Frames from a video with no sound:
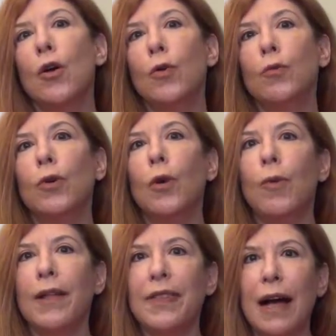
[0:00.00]
Rule
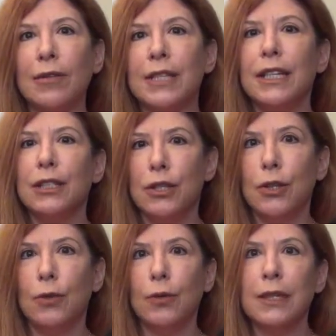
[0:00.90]

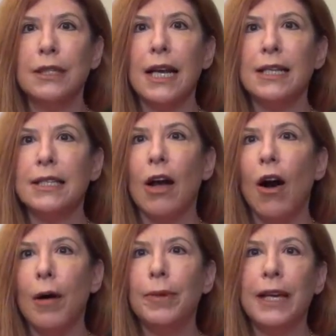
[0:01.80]
1002 contains the
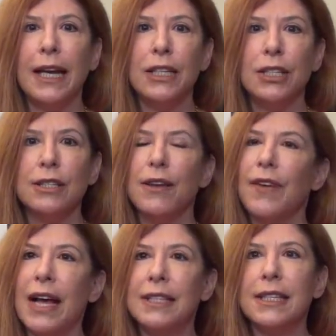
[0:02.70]
obligations of
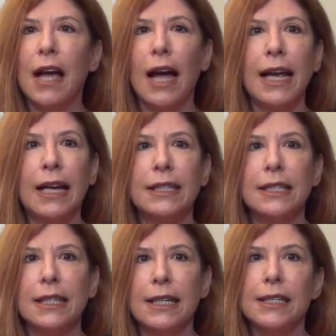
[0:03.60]
SCI
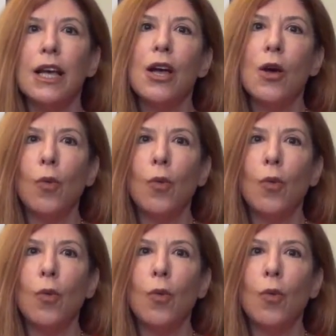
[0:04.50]
entities